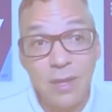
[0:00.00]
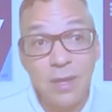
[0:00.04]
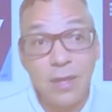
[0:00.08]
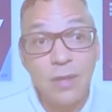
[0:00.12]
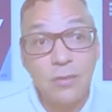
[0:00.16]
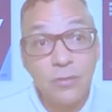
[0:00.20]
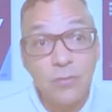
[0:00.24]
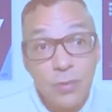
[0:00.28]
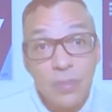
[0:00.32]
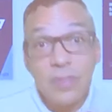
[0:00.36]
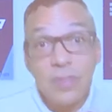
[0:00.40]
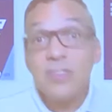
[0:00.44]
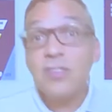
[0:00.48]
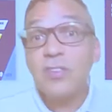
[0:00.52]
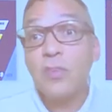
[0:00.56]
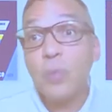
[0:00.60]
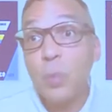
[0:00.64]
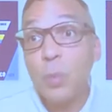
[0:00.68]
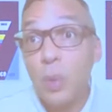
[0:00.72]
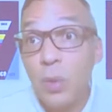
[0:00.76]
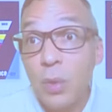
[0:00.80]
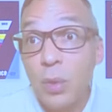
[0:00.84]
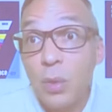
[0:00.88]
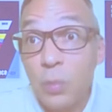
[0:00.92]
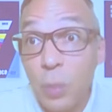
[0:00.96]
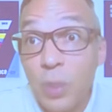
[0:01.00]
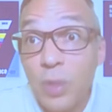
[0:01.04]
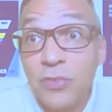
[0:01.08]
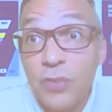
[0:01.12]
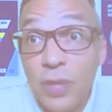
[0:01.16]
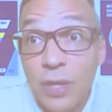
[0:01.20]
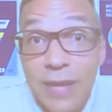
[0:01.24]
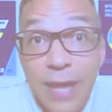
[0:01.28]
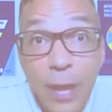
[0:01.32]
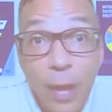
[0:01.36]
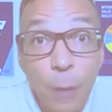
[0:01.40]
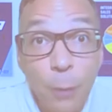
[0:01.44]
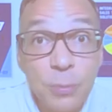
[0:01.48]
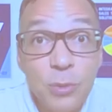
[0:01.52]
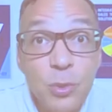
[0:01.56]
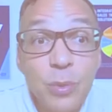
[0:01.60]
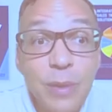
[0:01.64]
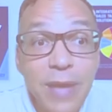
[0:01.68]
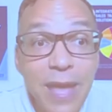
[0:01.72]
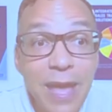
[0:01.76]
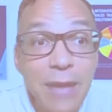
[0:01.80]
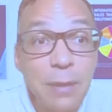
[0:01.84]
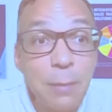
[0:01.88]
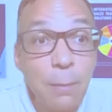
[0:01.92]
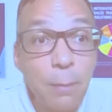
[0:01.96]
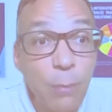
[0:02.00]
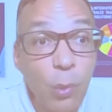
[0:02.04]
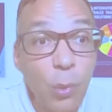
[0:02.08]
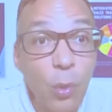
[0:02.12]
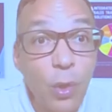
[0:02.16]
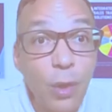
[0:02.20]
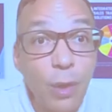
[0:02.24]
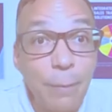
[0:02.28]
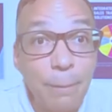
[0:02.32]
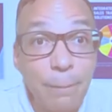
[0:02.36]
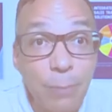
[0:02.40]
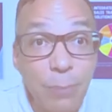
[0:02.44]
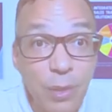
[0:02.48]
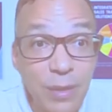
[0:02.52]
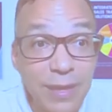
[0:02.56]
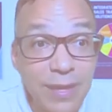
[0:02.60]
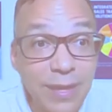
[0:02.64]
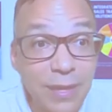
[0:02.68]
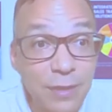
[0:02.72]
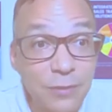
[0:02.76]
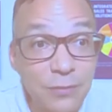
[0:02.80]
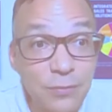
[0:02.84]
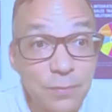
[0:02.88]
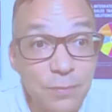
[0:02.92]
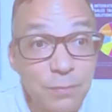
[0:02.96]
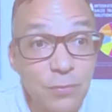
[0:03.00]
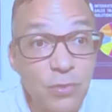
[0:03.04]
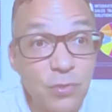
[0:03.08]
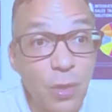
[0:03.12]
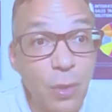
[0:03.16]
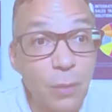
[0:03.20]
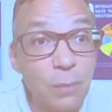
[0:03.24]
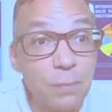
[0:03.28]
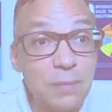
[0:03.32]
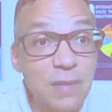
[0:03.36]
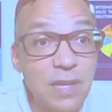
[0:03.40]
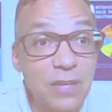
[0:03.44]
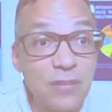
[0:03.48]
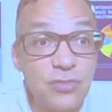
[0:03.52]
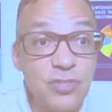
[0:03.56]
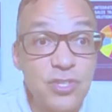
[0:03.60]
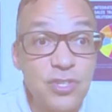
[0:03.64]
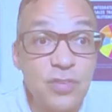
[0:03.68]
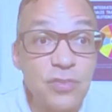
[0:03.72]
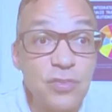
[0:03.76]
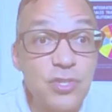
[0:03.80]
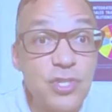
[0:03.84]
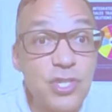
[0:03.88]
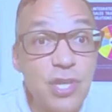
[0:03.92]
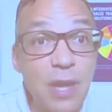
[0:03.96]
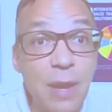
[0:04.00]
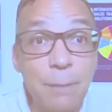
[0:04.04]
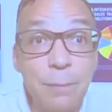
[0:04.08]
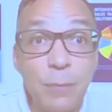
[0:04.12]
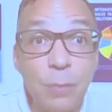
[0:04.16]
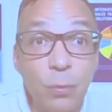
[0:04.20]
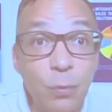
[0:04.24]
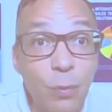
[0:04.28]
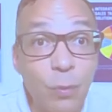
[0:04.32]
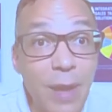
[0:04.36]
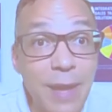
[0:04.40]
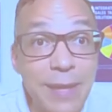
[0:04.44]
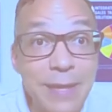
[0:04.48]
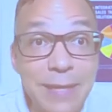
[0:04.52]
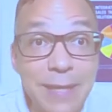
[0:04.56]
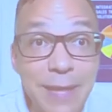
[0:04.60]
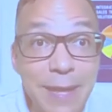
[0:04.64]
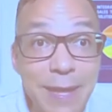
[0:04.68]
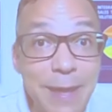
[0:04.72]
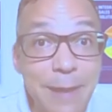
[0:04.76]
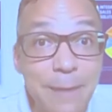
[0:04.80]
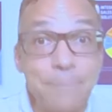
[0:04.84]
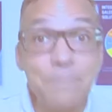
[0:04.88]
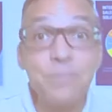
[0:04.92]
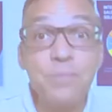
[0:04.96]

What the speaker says: So this is what's going to help you get more bookings. So let's just jump right in.